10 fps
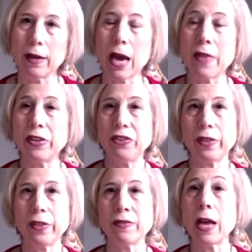and
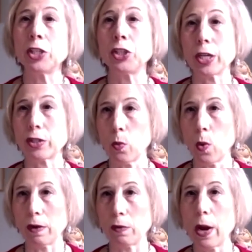it's not just
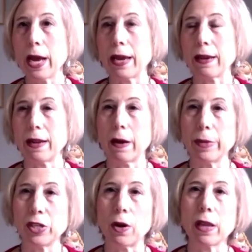one way, and I'll be
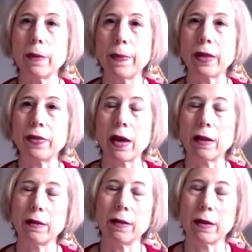talking about that
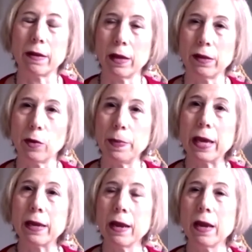in a little
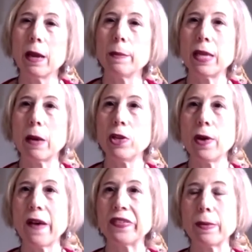bit, but that when you
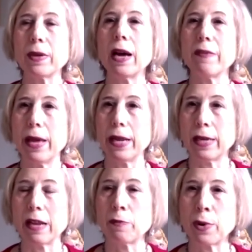have some kind of
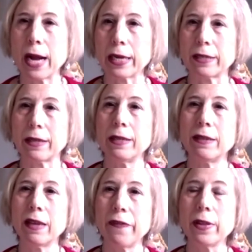meditative practice, it
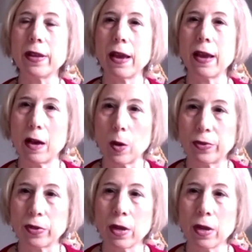definitely helps